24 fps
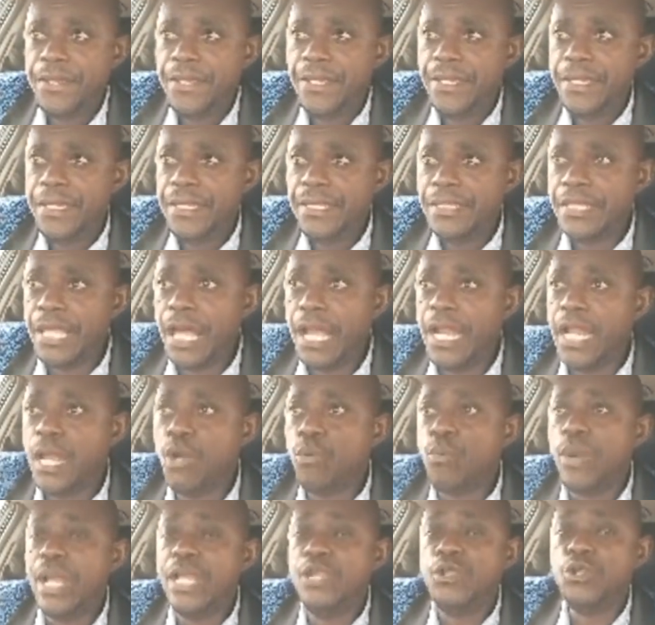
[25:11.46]
Now
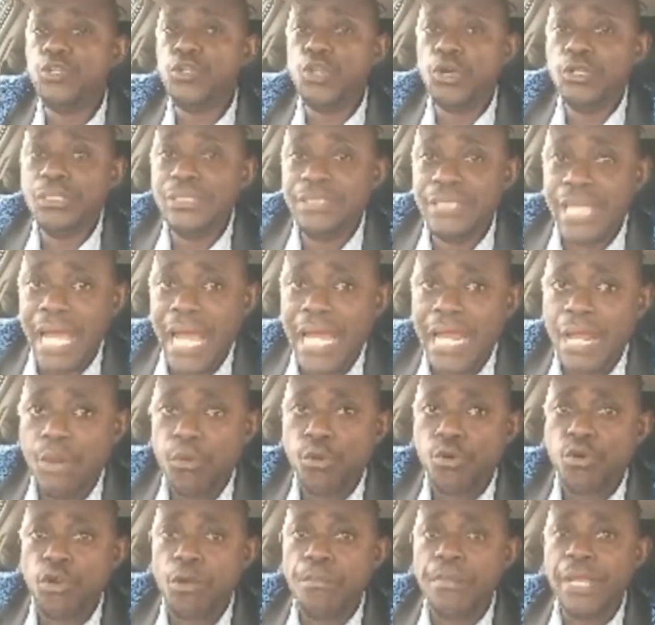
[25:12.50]
when they don't die, they will
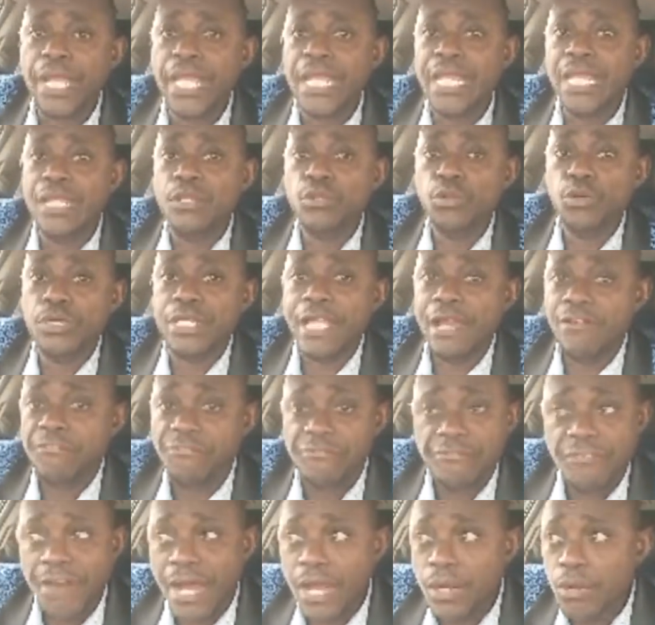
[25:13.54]
come begin to know their
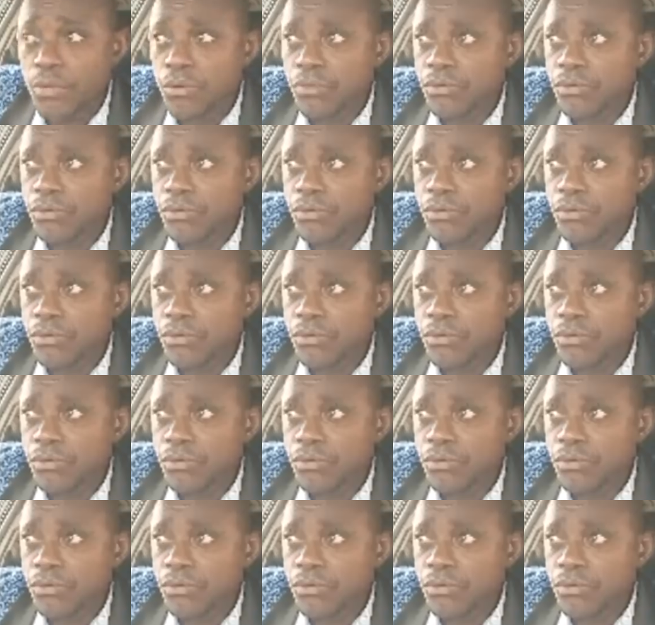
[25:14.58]
value.